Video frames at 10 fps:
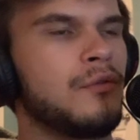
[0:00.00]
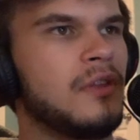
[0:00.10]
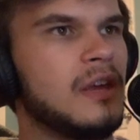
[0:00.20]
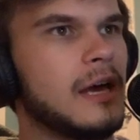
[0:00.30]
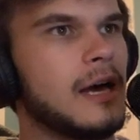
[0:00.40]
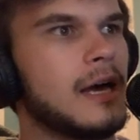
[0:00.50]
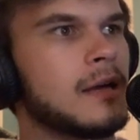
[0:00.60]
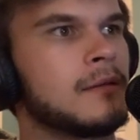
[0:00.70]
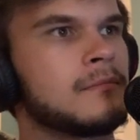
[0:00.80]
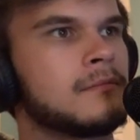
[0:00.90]
the
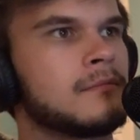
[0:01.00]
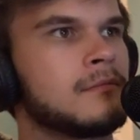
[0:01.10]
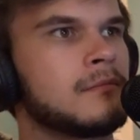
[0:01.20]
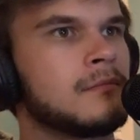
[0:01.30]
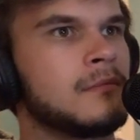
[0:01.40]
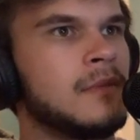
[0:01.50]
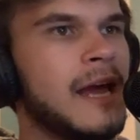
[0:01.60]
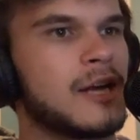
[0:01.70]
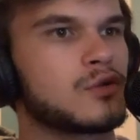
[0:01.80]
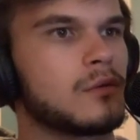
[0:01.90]

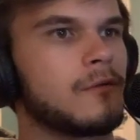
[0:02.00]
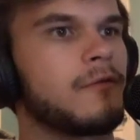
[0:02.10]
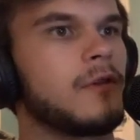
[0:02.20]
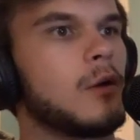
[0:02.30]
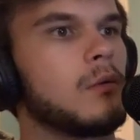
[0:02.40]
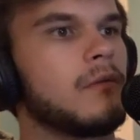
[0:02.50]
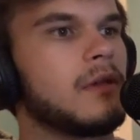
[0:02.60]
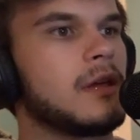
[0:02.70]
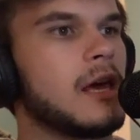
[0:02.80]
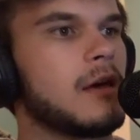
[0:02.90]
natural flow of
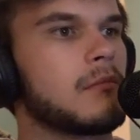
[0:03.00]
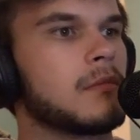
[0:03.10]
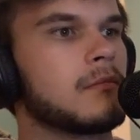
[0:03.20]
the game.